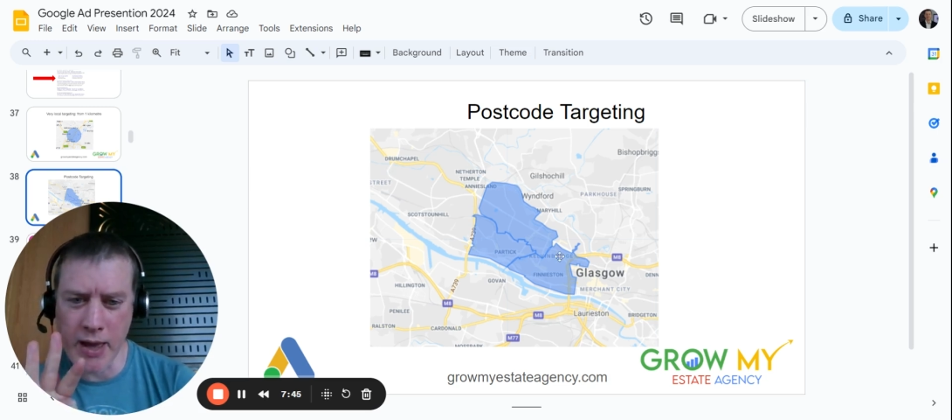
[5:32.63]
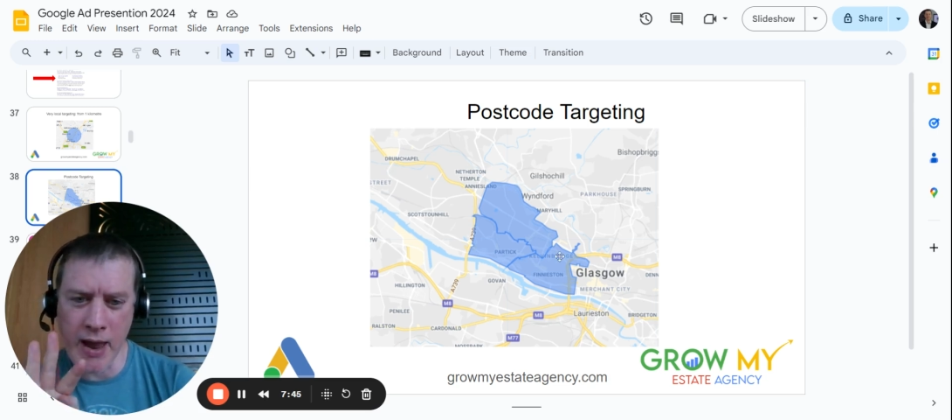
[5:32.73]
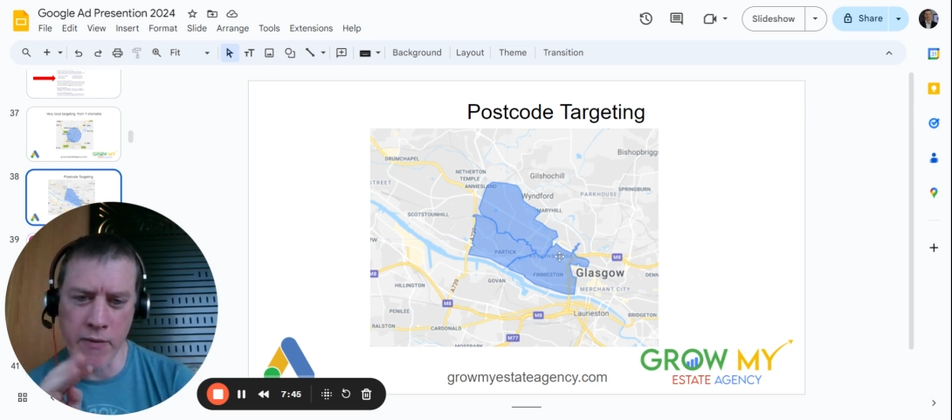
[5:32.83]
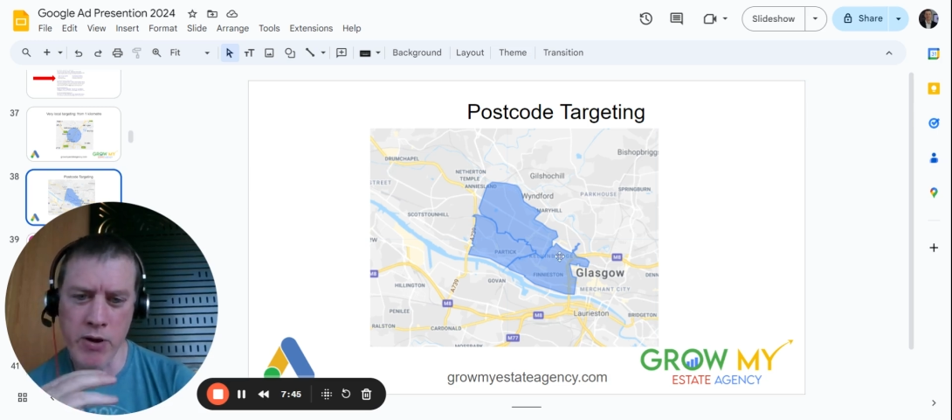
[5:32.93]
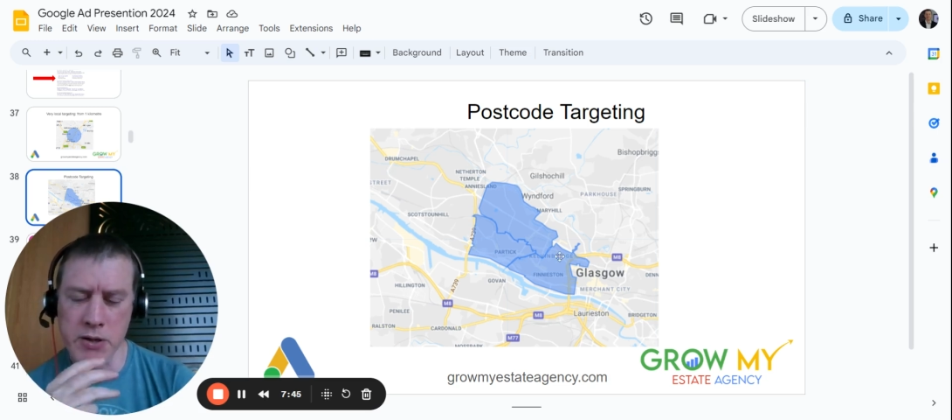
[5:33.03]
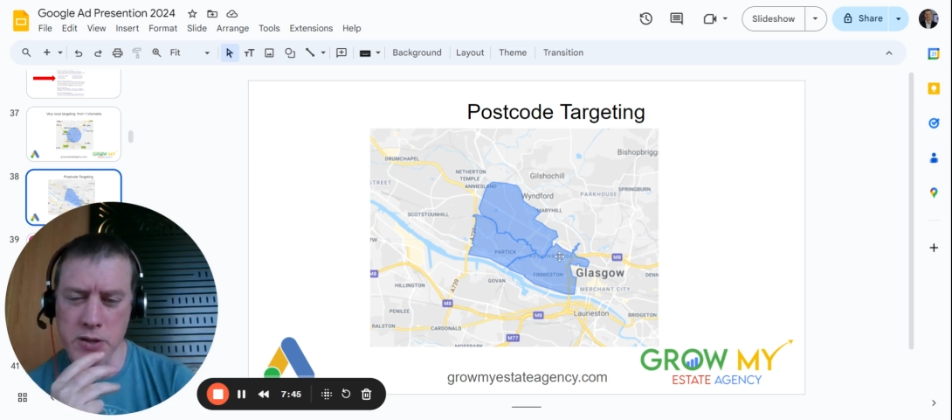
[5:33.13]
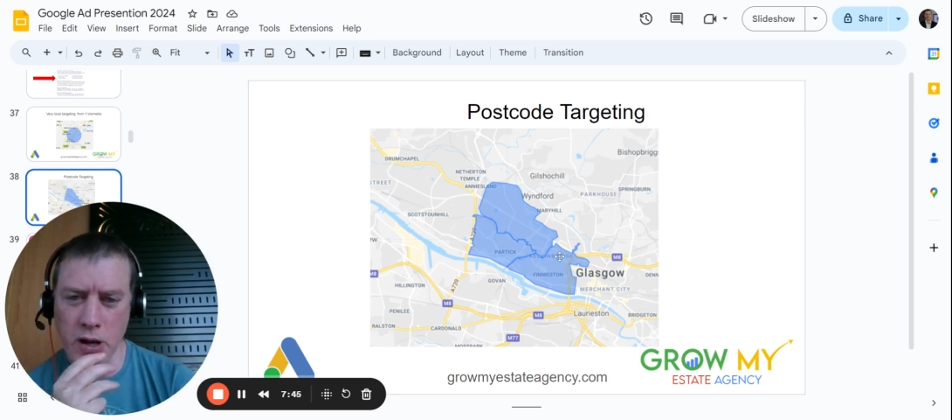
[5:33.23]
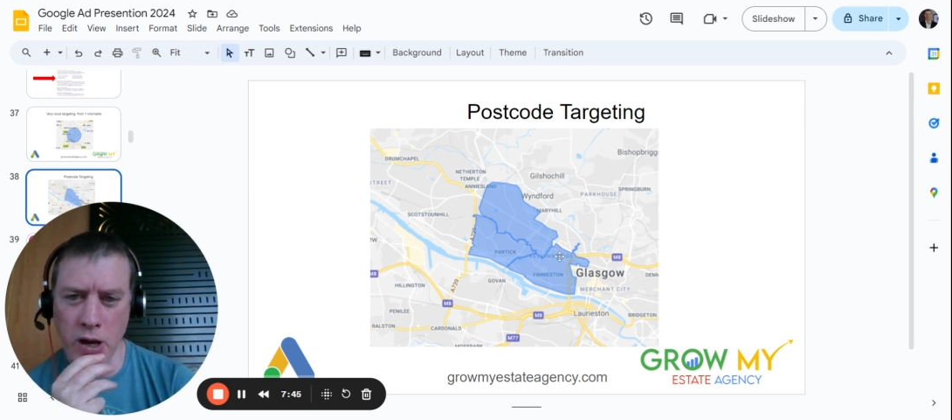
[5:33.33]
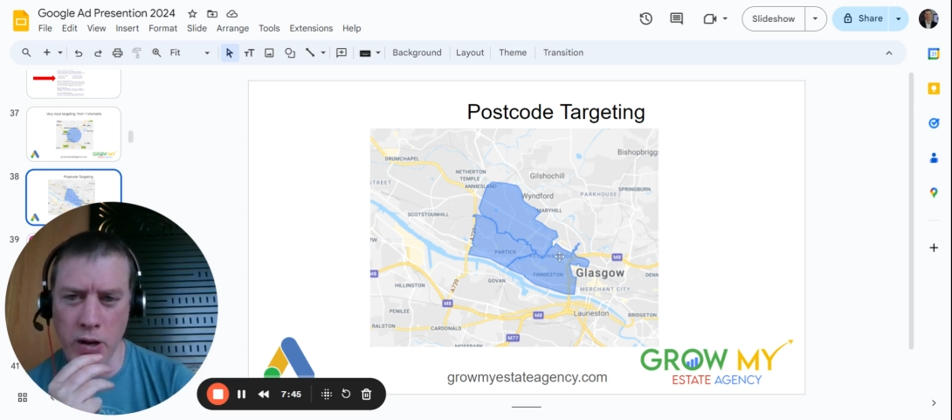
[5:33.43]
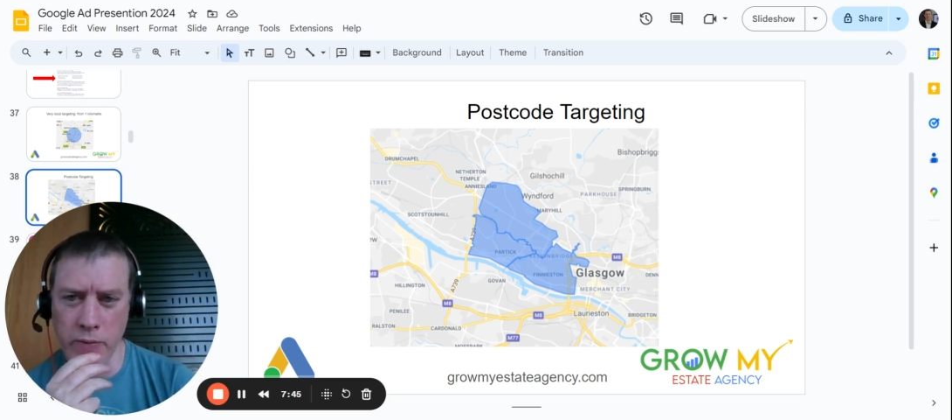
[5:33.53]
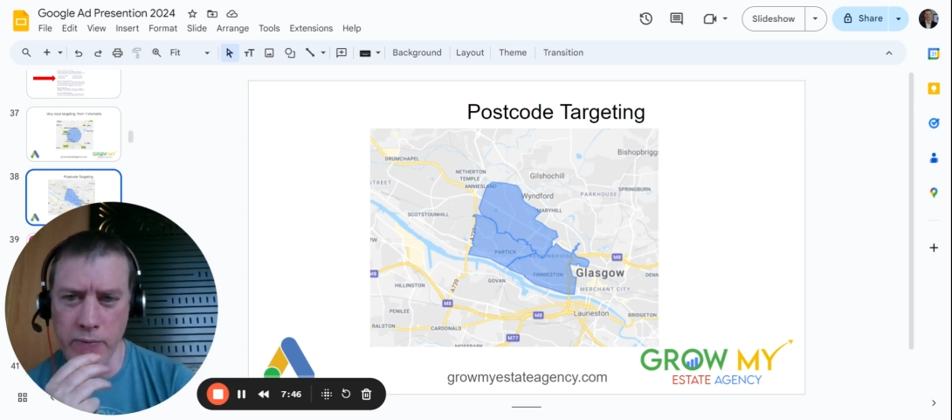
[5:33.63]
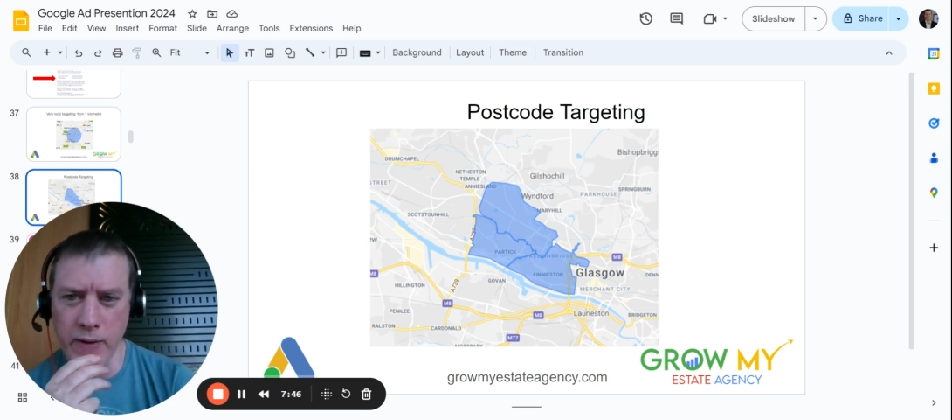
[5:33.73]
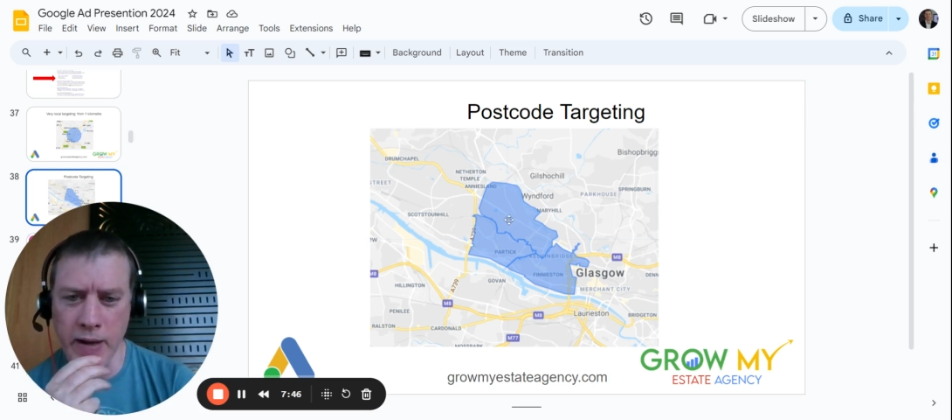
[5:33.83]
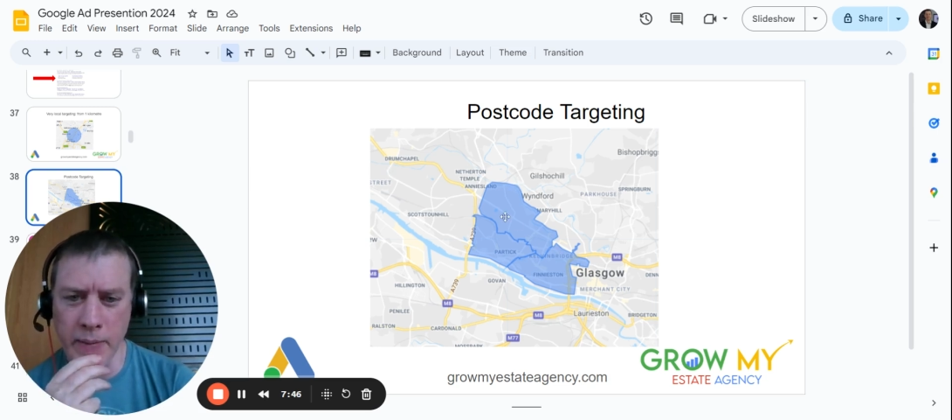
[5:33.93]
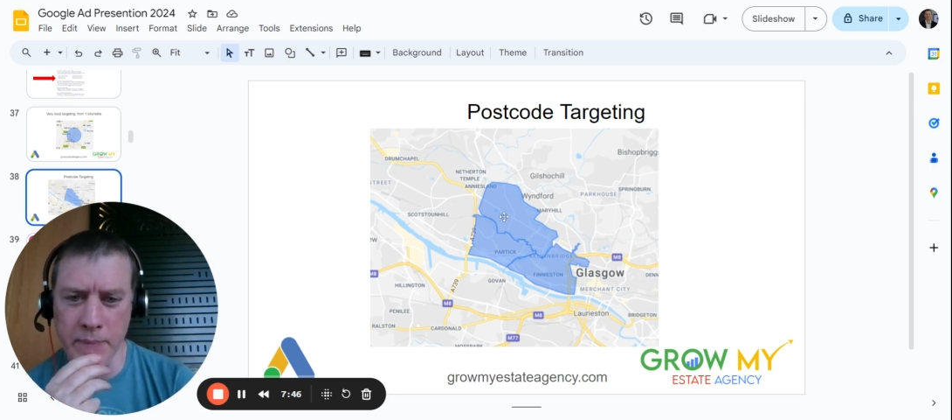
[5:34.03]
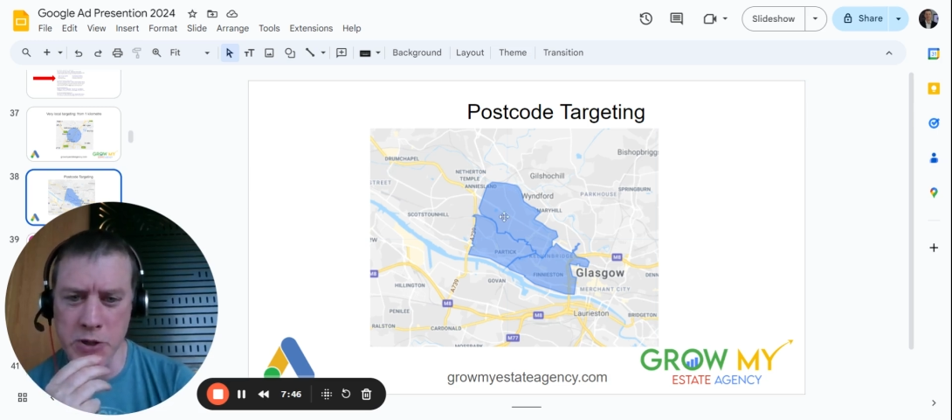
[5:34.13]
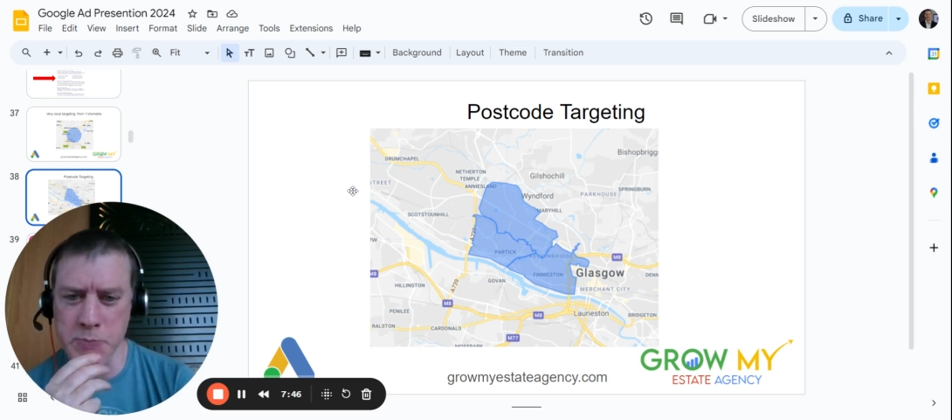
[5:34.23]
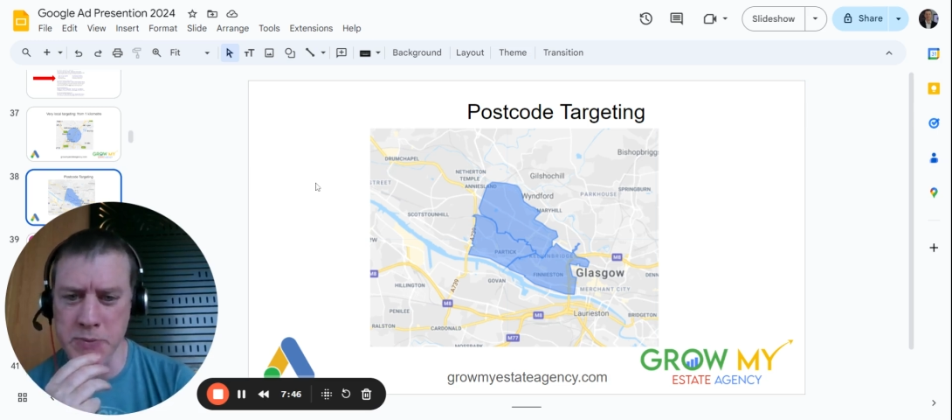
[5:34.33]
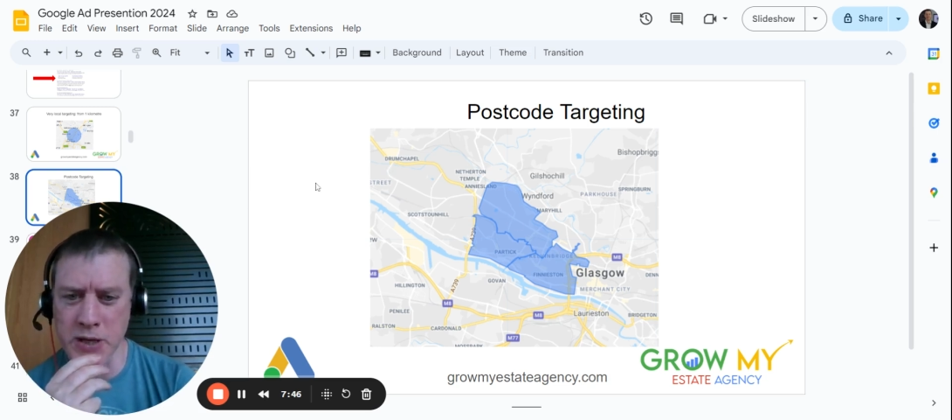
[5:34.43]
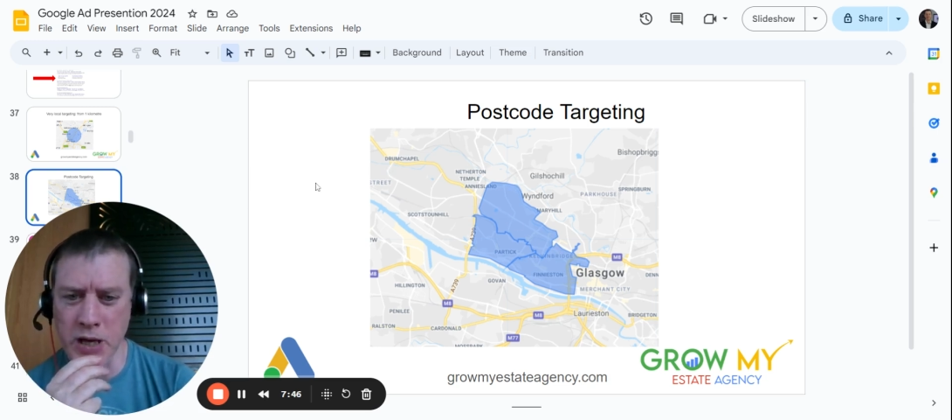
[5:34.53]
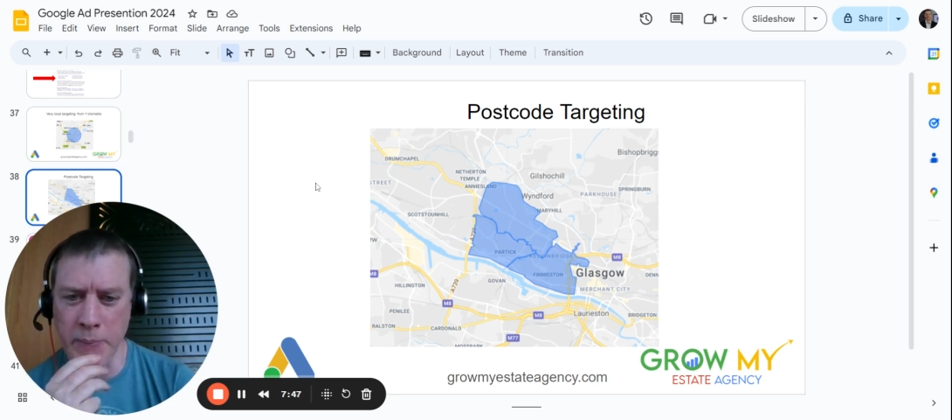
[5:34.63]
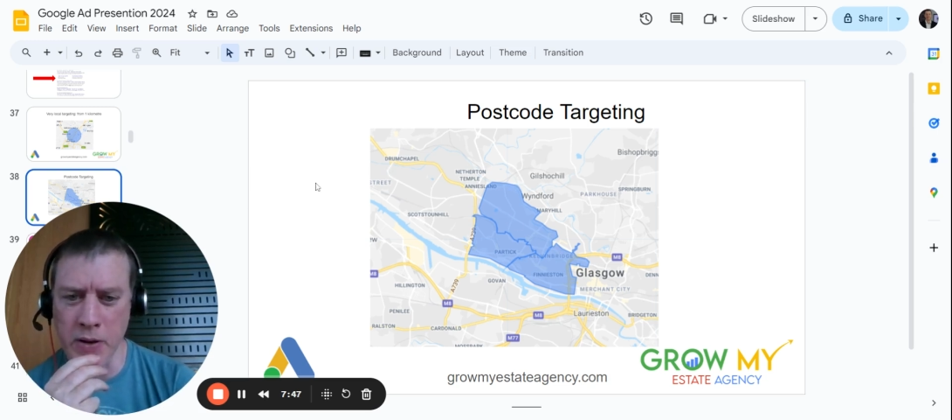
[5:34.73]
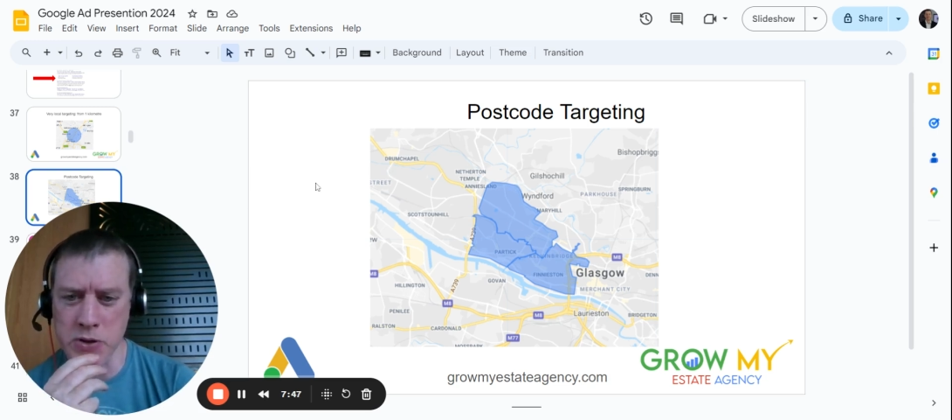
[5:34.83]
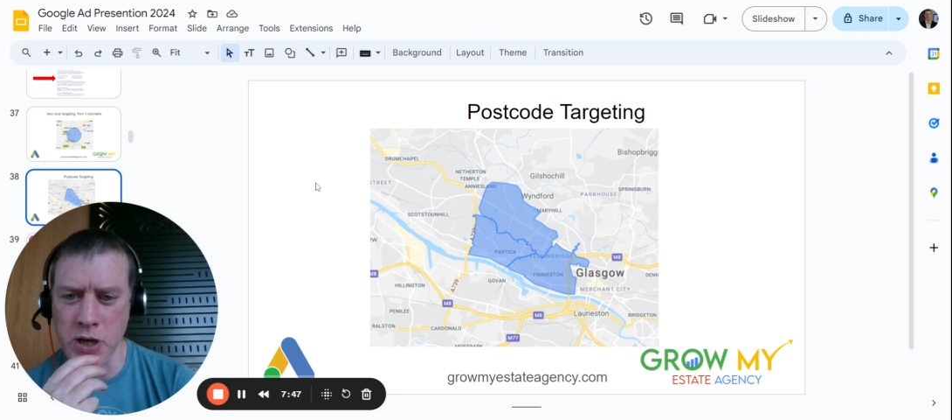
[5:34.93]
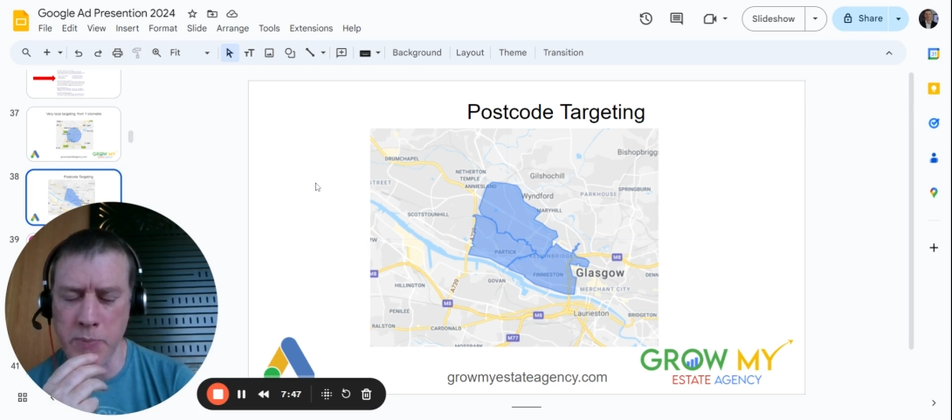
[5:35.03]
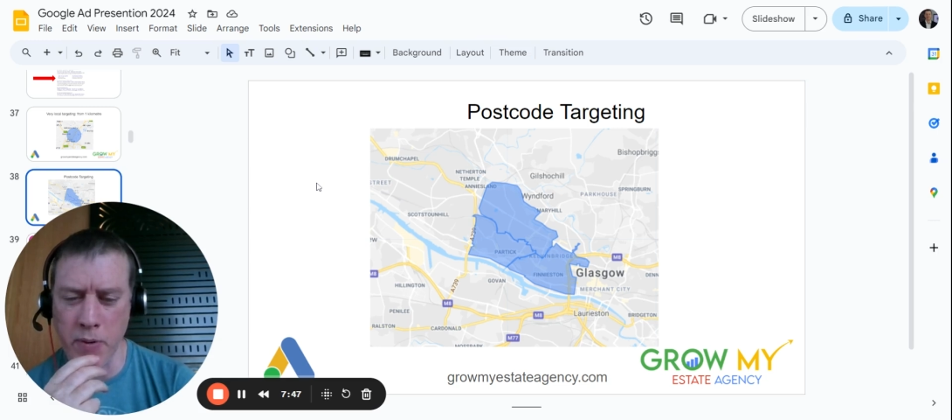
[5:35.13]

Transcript: areas of this particular postcode.